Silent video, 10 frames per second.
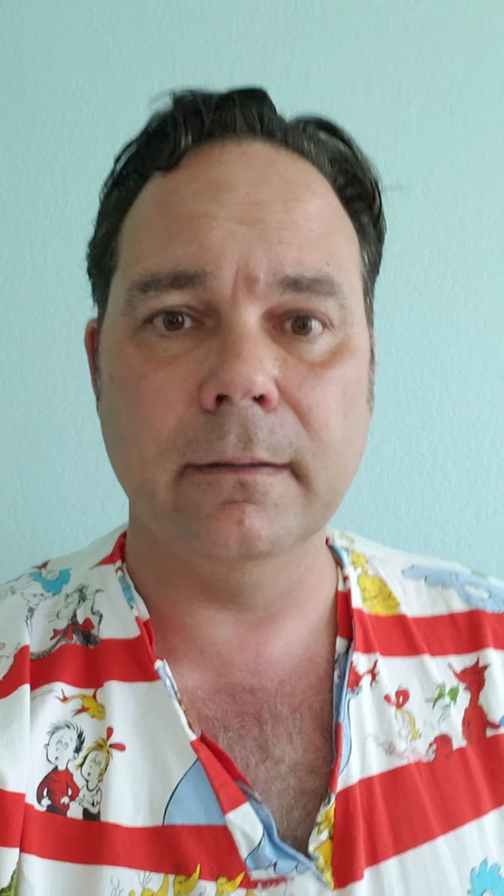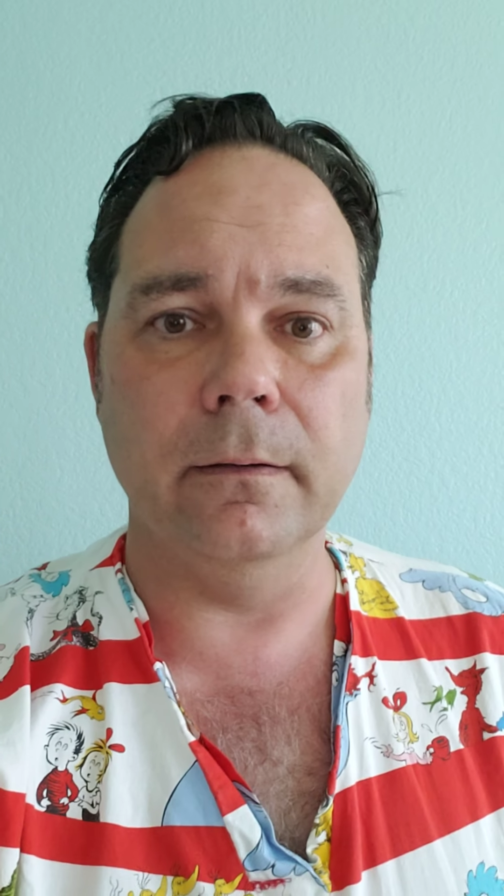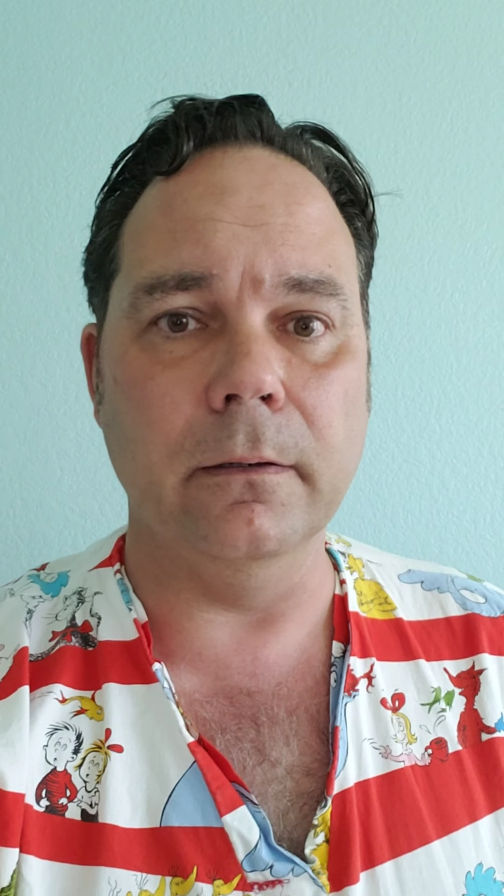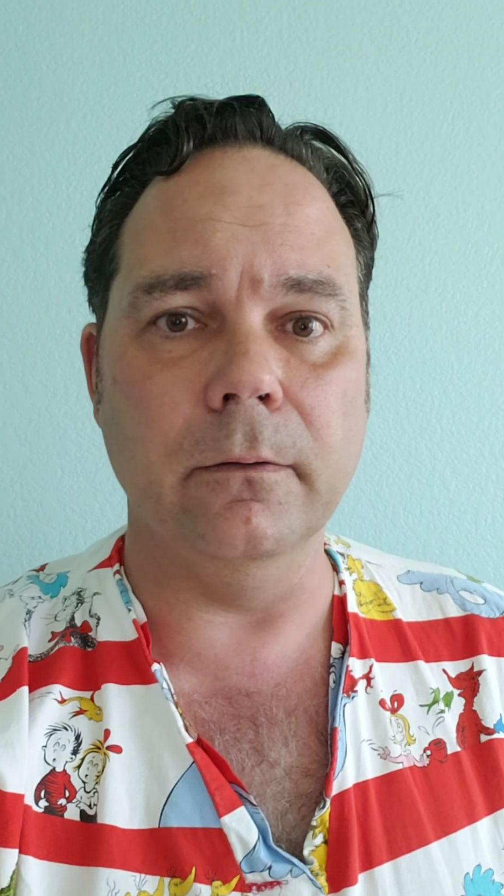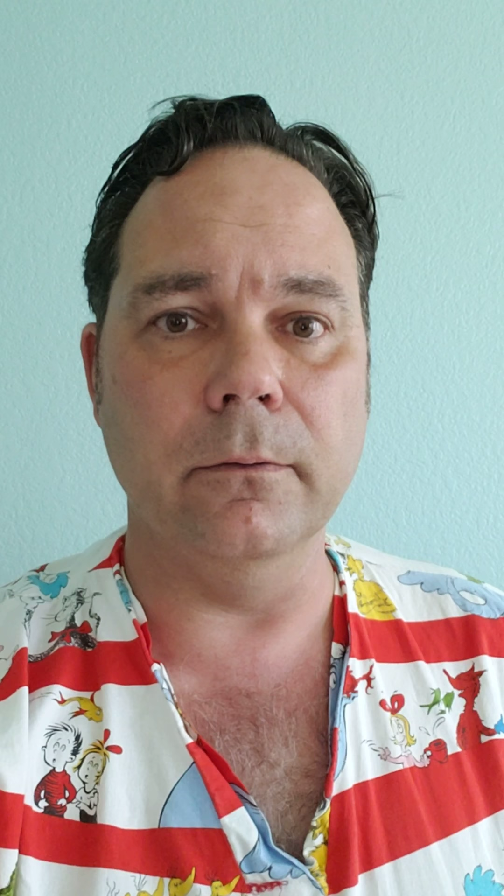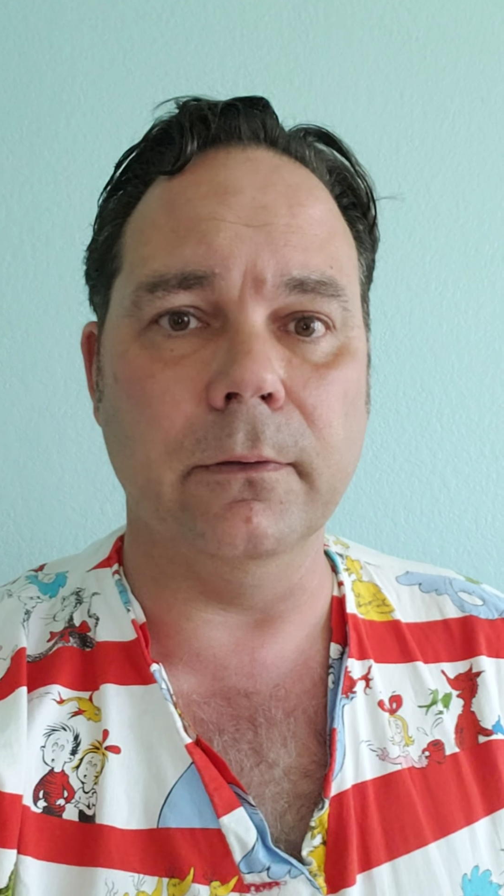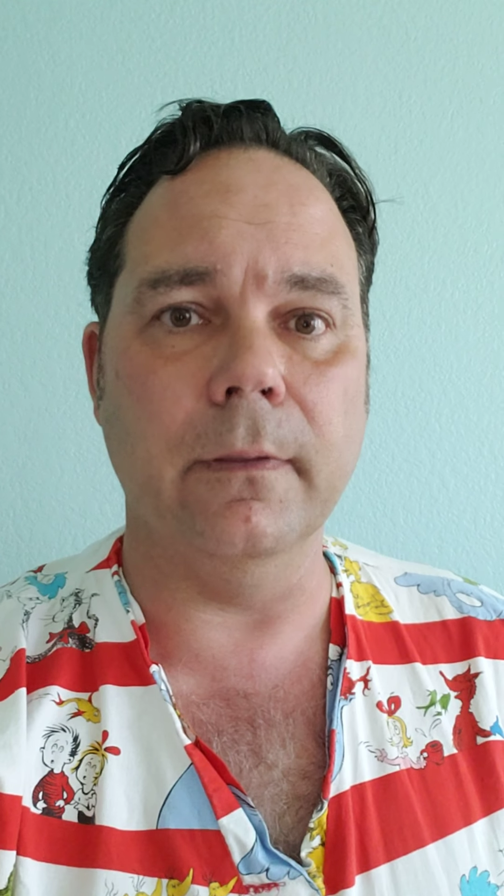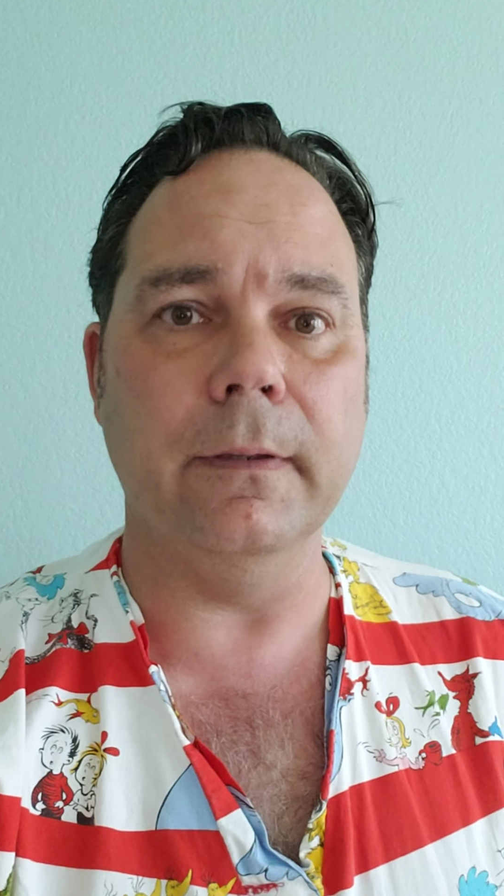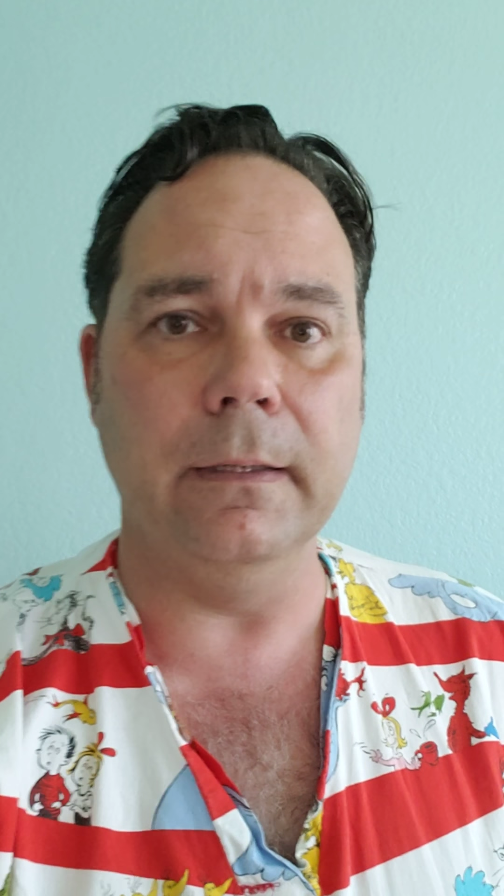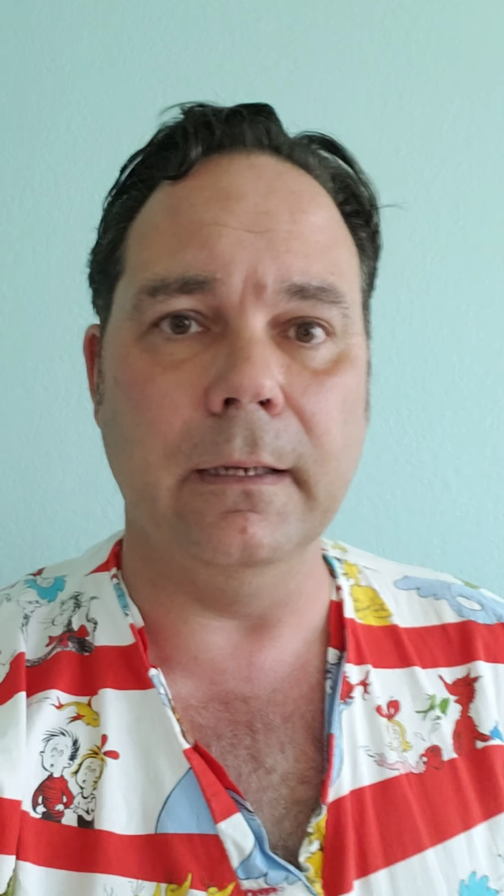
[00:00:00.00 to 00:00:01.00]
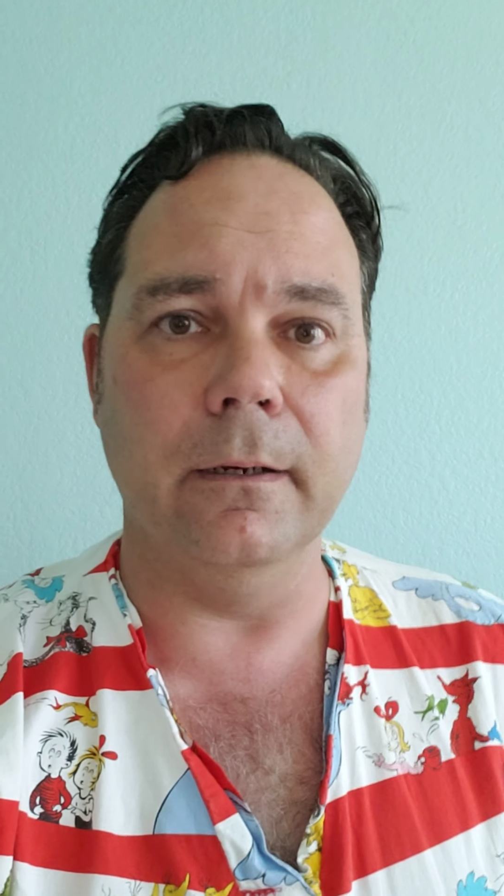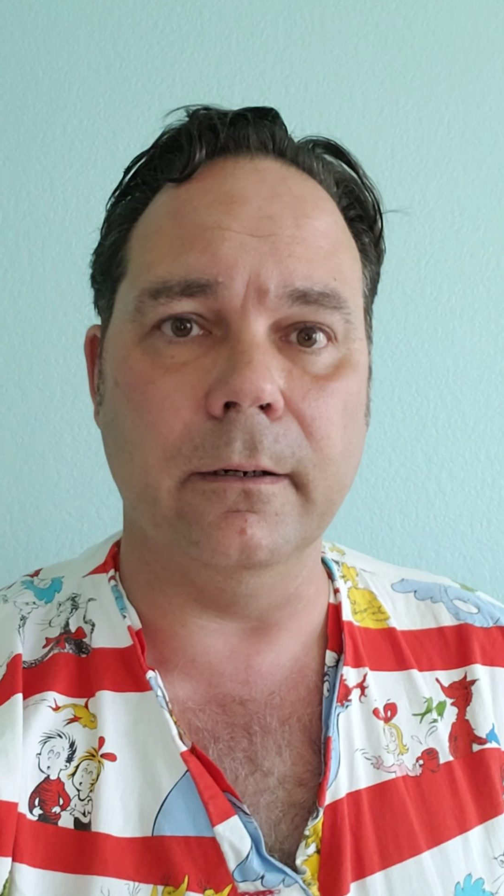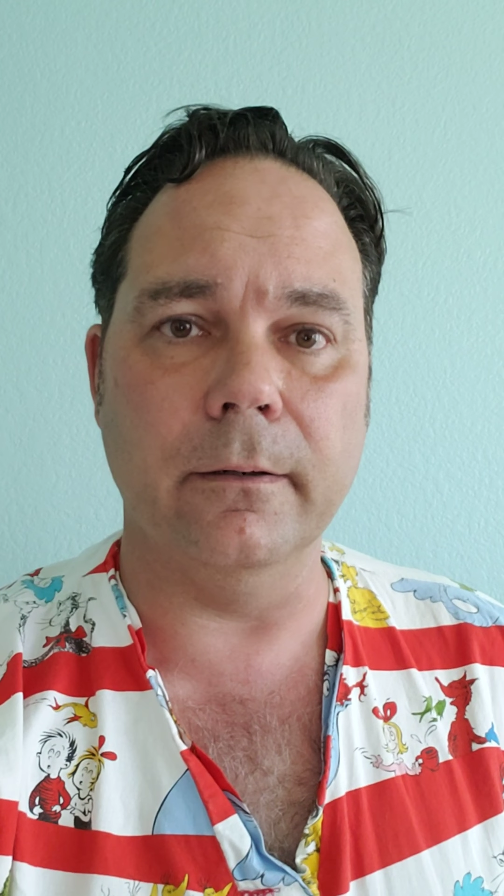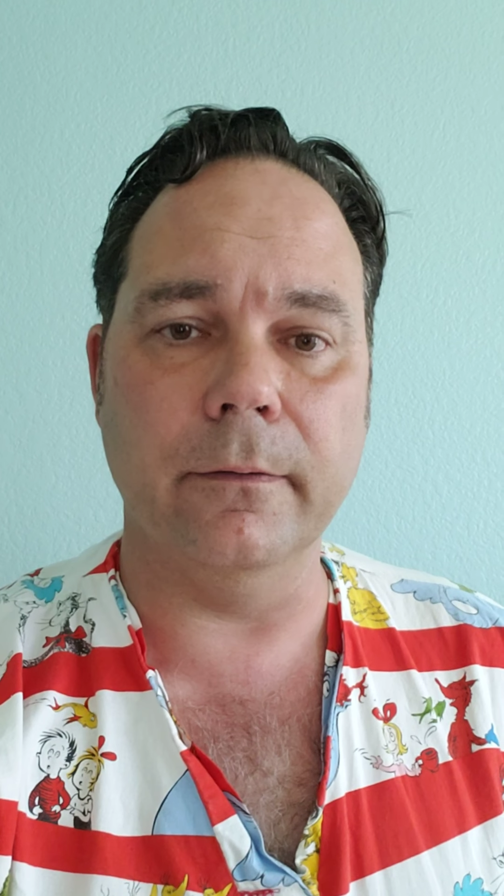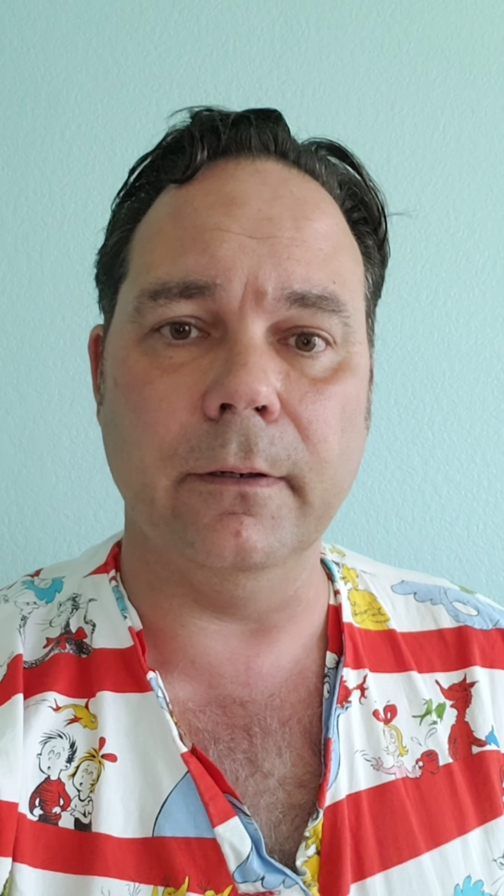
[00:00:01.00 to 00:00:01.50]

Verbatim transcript: the news of the year,